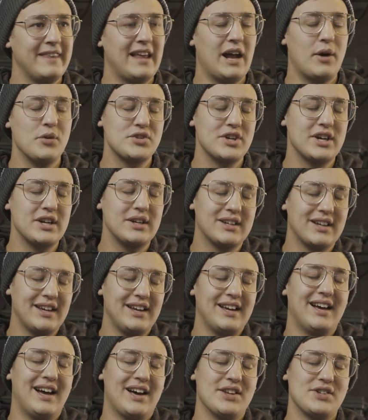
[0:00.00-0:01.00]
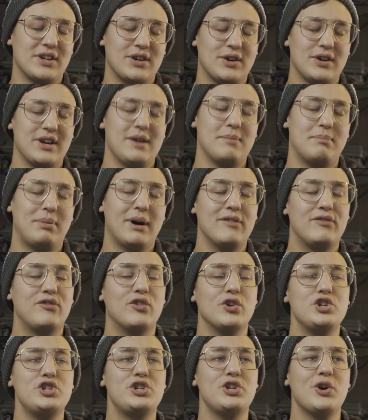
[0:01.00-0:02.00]
And I was like, okay, but
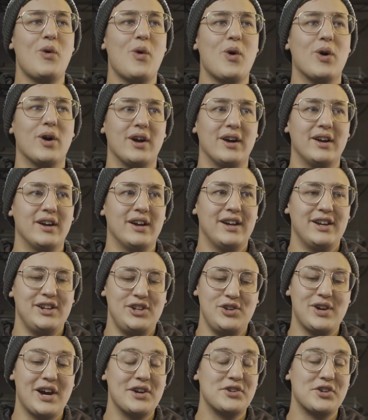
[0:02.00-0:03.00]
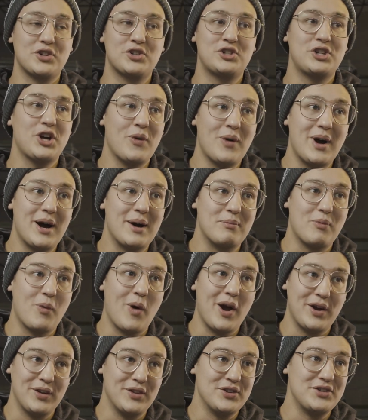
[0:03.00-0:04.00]
for sure you guys all show up
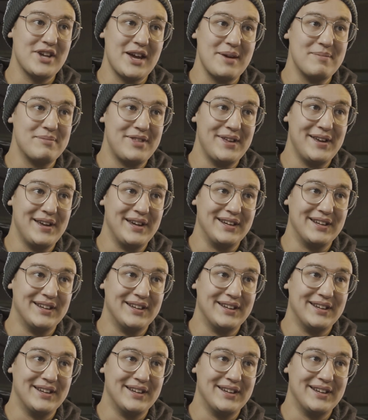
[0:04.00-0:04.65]
wearing the same thing,